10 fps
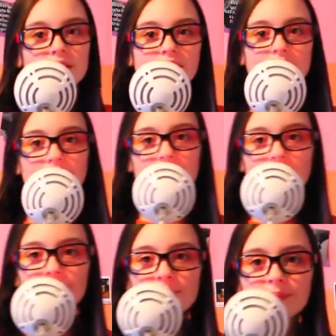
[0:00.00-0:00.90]
you can
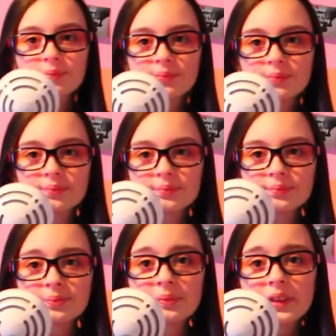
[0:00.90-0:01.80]
see,
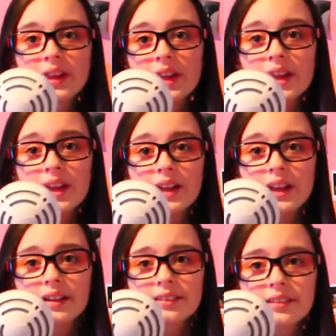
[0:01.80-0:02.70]

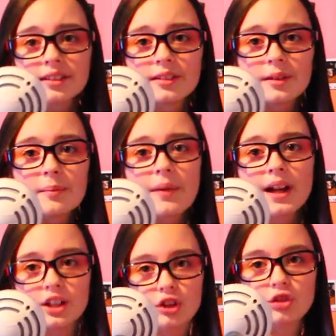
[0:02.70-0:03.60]
is
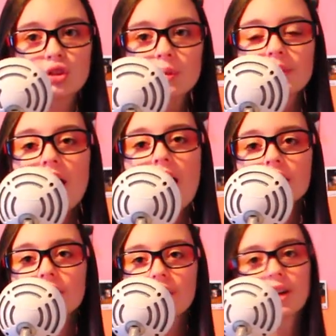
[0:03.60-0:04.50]
my YouTube
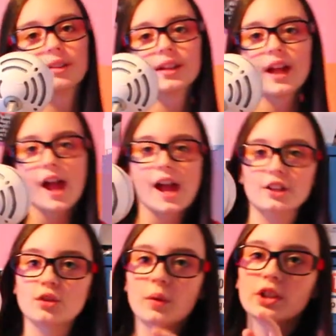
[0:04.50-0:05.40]
Locker.
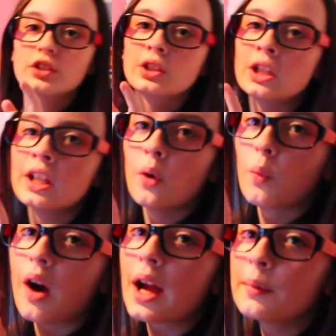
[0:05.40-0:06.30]
And you're wondering
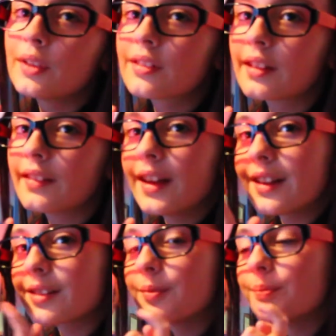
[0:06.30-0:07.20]
why I'm using
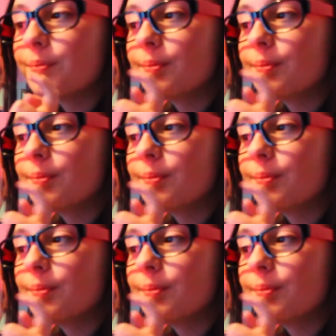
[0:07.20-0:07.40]
this?